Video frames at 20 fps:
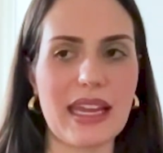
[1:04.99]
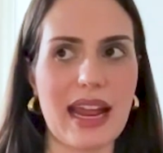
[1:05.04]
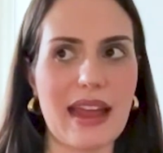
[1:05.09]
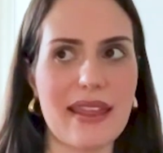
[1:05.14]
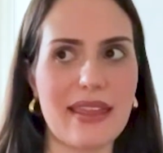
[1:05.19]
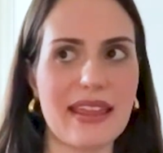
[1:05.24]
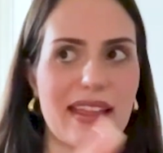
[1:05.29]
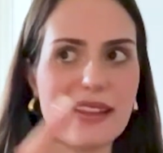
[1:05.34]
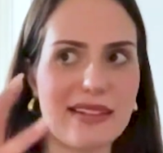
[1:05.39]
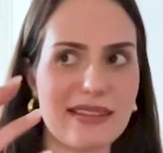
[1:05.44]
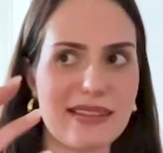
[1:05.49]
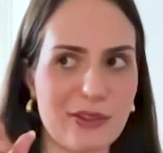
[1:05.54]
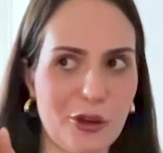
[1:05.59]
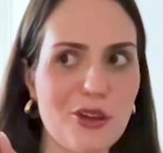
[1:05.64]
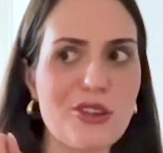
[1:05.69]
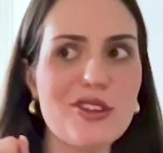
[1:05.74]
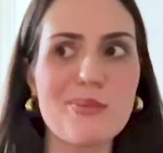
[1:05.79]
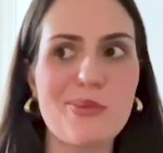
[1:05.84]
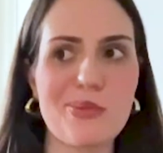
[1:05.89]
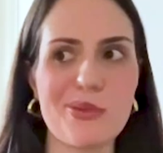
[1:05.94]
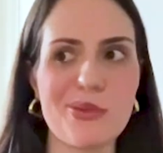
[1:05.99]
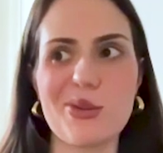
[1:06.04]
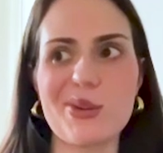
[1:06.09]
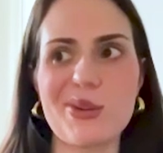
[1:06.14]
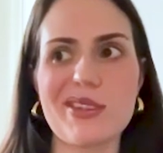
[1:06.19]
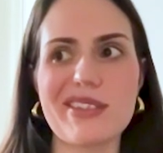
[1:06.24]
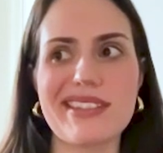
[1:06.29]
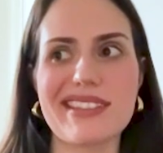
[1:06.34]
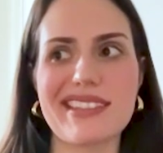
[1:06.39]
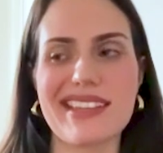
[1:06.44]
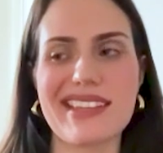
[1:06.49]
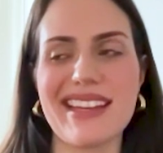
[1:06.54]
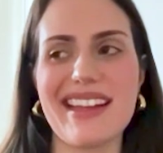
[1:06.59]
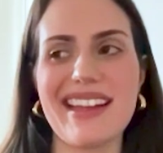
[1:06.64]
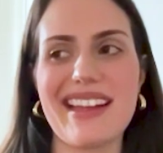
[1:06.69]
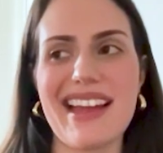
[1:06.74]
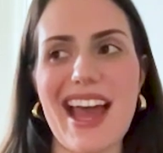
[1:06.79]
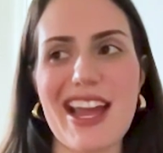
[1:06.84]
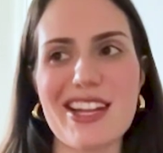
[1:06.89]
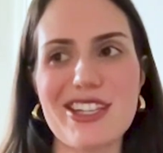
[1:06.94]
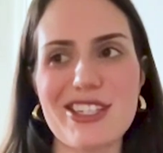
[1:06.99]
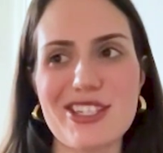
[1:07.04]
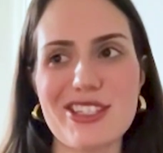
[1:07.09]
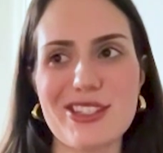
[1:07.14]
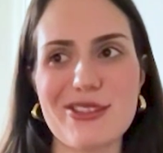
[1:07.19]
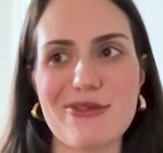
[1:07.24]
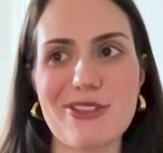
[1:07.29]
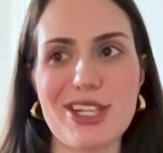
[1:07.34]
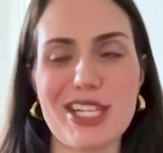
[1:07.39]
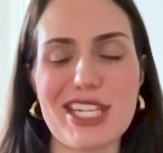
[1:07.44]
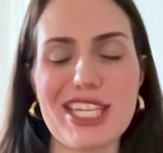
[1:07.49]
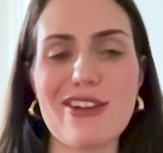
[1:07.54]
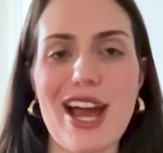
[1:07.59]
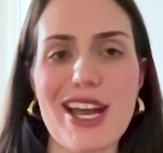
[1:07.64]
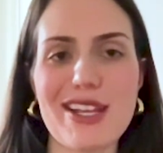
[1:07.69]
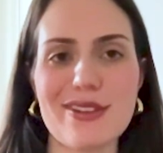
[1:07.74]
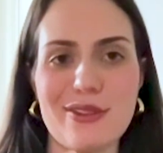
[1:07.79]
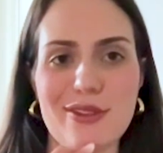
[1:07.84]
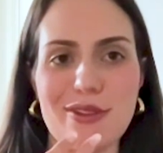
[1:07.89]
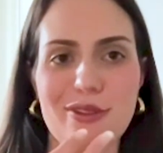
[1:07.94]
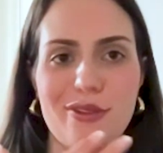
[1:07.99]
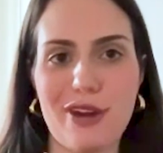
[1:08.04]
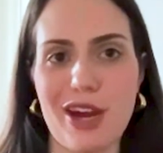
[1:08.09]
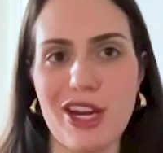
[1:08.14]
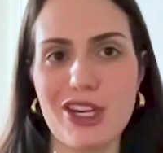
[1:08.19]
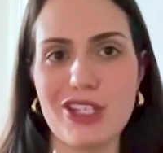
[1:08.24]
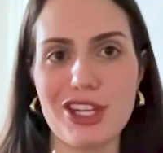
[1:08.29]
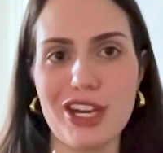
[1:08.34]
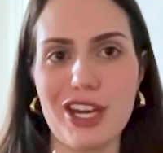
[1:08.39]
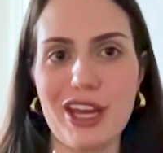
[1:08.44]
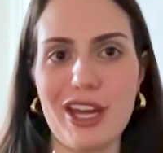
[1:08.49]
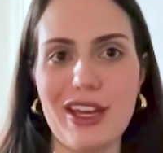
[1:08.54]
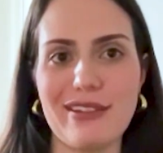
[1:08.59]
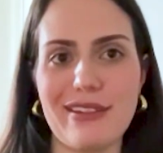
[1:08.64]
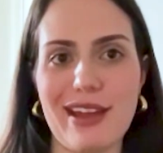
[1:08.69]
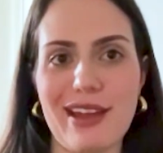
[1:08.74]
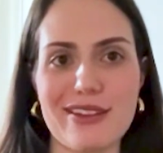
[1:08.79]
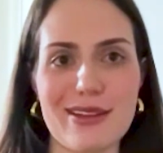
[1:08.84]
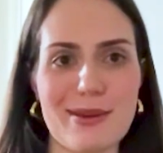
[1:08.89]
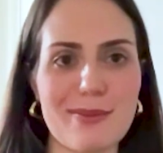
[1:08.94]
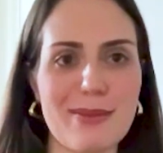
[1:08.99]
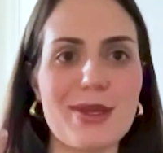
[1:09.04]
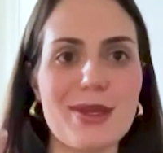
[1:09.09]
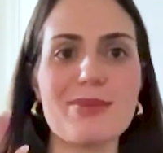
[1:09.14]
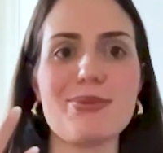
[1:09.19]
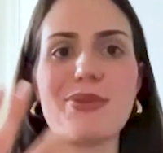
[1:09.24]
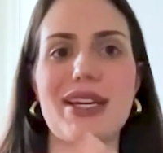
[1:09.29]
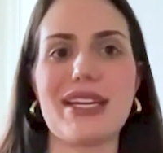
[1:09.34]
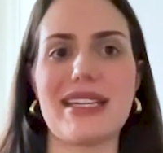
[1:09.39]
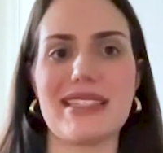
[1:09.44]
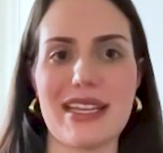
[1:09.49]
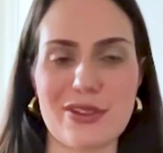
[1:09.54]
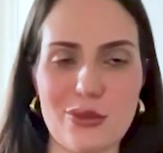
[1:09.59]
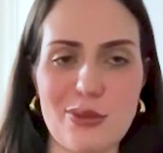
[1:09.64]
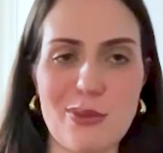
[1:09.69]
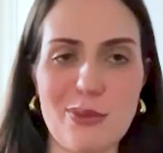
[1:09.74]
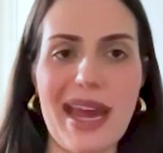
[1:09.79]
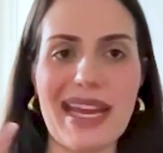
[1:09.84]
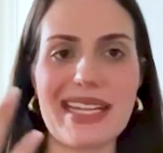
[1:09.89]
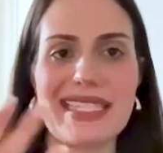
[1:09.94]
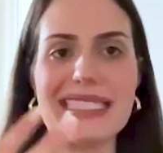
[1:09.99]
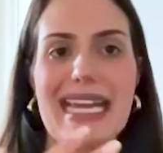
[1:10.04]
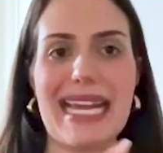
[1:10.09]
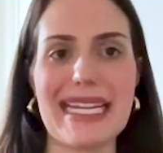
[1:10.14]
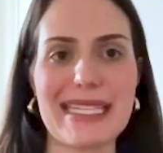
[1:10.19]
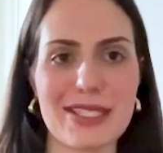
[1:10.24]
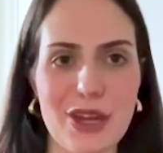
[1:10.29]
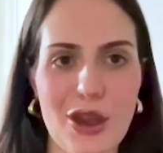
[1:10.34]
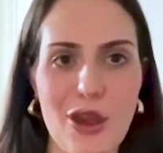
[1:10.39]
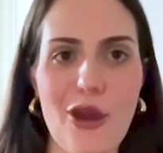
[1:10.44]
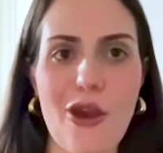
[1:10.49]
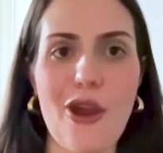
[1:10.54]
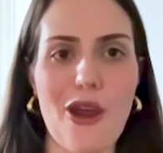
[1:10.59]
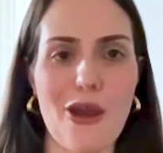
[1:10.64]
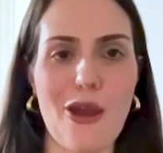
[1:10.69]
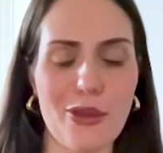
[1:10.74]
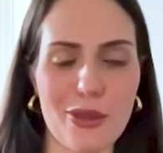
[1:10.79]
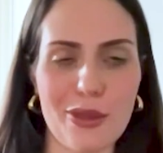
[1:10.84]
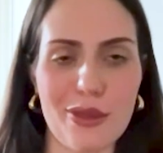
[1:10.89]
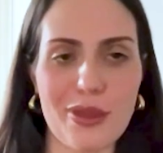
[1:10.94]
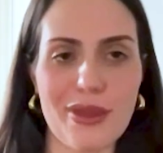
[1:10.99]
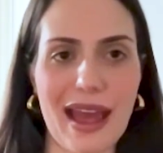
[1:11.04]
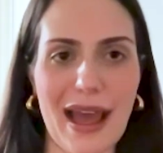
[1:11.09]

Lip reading: And I think those books are just a really nice refresher and sometimes brings us all back down to earth